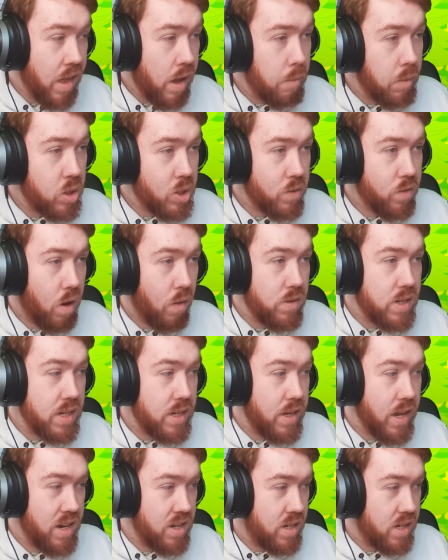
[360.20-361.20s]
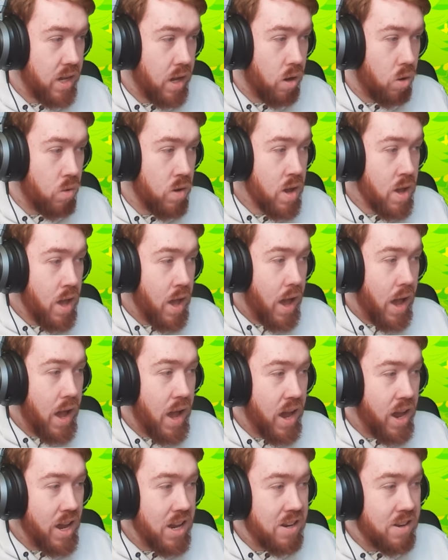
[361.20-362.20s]
damage of obviously Denzel.
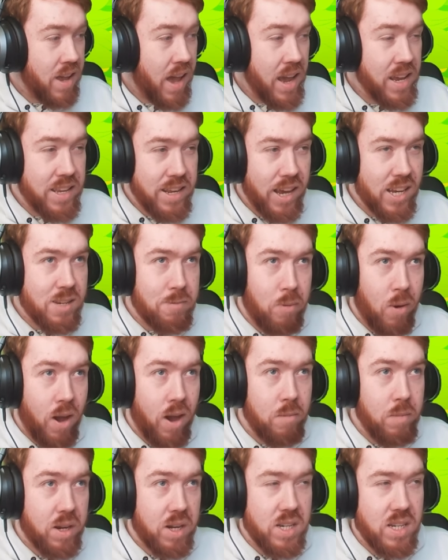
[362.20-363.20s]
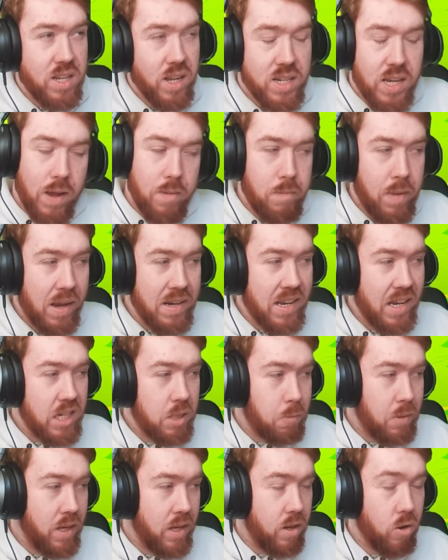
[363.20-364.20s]
And I guess Barn, because he does have max
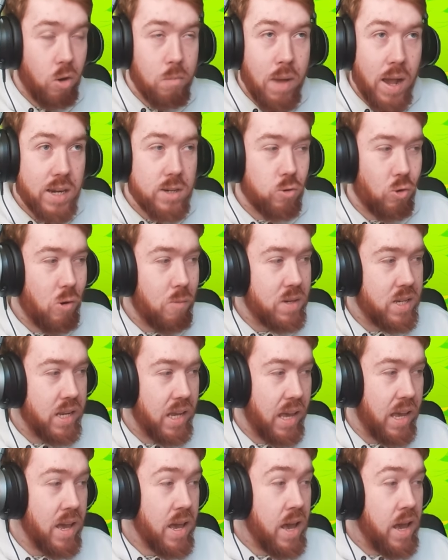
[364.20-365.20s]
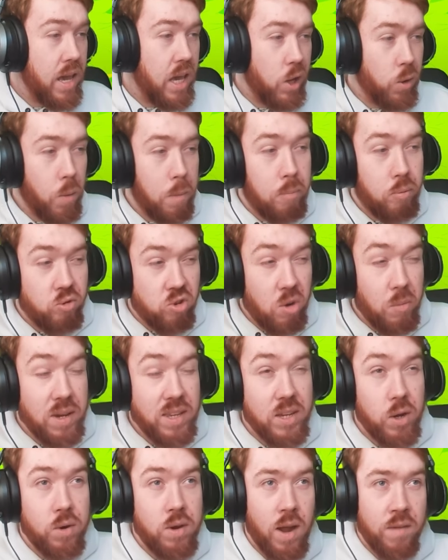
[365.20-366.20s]
HP or max orbs here, it will probably
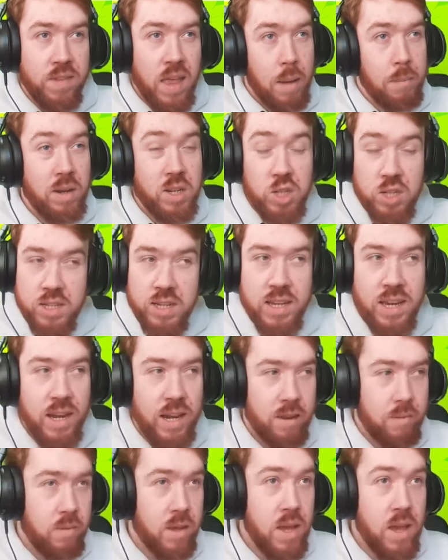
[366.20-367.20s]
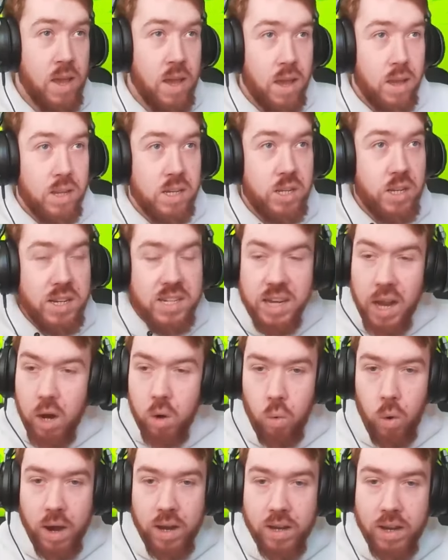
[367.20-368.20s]
do enough damage just to kill him. So you see how
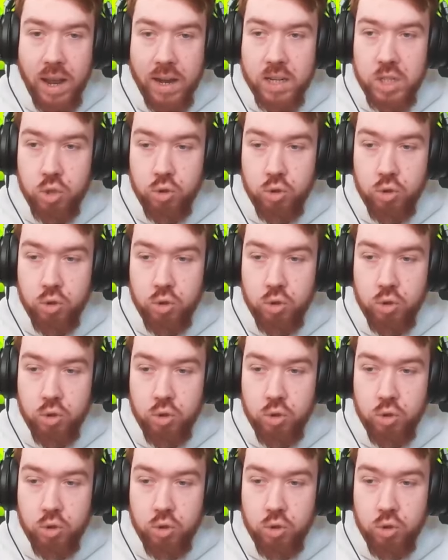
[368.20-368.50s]
kind of